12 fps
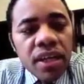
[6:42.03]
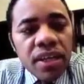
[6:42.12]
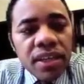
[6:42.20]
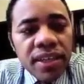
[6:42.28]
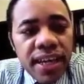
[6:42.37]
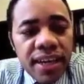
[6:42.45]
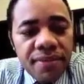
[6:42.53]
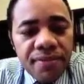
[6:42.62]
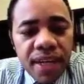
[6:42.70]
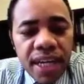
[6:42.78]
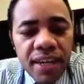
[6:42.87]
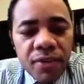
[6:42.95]
left
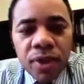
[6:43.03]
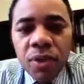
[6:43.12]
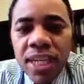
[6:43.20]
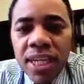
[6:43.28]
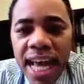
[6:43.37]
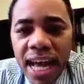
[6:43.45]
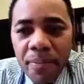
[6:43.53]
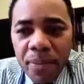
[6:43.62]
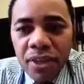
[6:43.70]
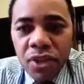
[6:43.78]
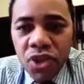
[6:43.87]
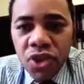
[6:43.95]
a real gap
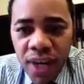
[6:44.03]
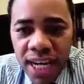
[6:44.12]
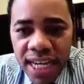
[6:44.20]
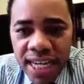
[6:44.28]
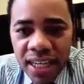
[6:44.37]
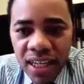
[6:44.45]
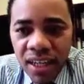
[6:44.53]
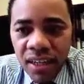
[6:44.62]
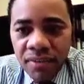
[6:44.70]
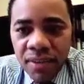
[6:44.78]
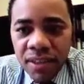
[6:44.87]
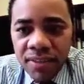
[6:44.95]
in the training
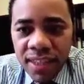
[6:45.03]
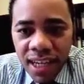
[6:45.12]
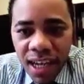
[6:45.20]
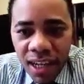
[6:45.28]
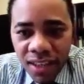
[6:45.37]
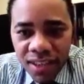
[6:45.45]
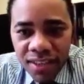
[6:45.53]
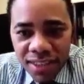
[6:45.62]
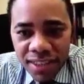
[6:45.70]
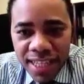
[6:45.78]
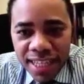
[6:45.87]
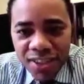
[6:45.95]
of the psychologists in
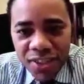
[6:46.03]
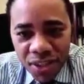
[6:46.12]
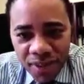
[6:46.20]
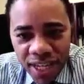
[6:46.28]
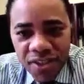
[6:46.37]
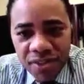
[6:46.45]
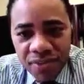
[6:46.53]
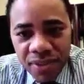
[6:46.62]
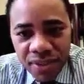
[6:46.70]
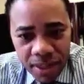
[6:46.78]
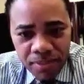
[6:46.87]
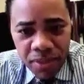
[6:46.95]
the next generation for
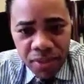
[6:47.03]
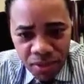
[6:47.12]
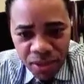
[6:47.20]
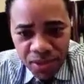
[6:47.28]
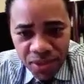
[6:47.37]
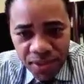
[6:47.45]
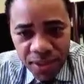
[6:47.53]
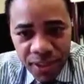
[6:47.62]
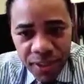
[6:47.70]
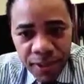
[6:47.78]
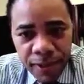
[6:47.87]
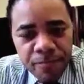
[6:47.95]
substance abuse.
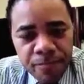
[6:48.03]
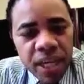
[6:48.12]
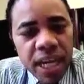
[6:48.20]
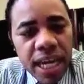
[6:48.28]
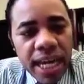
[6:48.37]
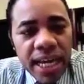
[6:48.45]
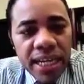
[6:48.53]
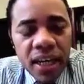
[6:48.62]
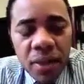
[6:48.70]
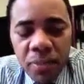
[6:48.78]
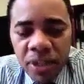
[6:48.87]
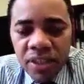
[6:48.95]
And
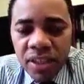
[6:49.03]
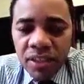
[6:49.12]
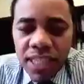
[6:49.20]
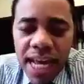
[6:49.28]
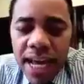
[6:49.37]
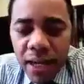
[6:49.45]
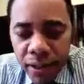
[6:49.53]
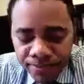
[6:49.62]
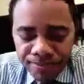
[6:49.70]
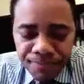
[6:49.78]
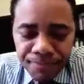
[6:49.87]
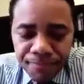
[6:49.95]
up until now,
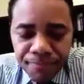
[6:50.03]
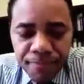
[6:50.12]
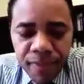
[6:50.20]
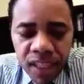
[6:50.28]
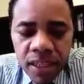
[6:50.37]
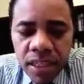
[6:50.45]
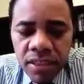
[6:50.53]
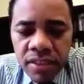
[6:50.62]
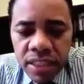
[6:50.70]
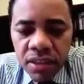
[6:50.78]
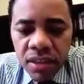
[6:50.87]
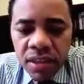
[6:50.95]
there's
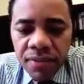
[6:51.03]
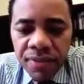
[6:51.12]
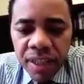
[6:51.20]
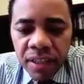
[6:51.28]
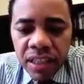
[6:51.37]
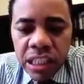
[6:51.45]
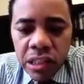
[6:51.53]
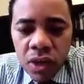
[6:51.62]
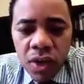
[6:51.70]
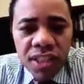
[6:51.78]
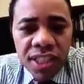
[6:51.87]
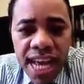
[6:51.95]
still a fairly
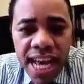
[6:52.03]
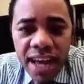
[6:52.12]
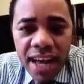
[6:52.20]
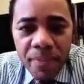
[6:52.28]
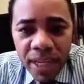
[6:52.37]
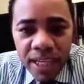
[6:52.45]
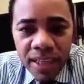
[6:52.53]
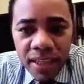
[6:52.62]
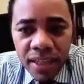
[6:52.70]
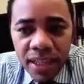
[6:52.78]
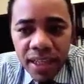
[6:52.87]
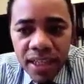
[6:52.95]
large gap
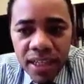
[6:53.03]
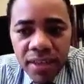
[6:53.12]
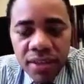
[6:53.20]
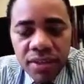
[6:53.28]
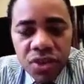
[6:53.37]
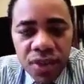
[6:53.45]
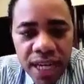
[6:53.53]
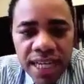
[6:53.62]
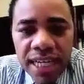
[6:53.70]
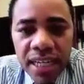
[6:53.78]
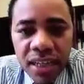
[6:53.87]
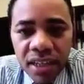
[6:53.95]
in the
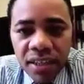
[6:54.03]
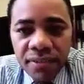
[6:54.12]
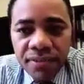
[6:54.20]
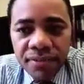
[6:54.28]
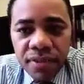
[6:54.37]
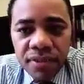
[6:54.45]
training of